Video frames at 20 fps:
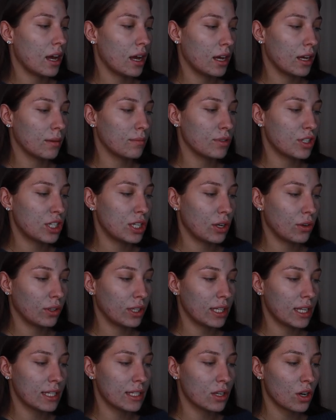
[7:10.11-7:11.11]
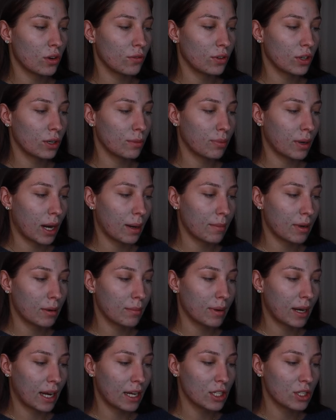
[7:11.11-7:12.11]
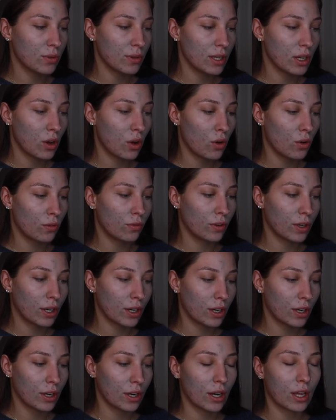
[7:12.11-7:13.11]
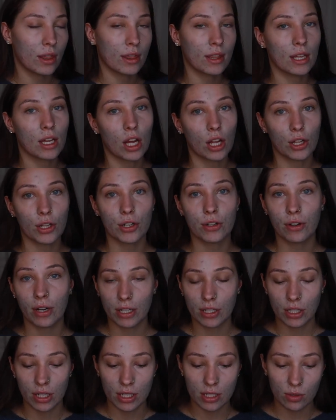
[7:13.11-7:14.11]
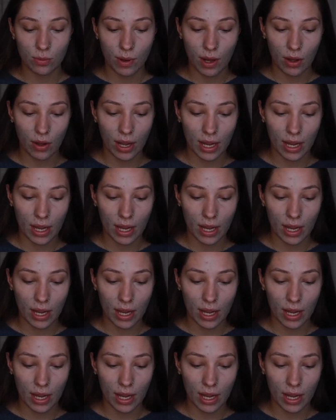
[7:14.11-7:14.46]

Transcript: Um, she only does it over her primer, but I do it over the color corrector as well.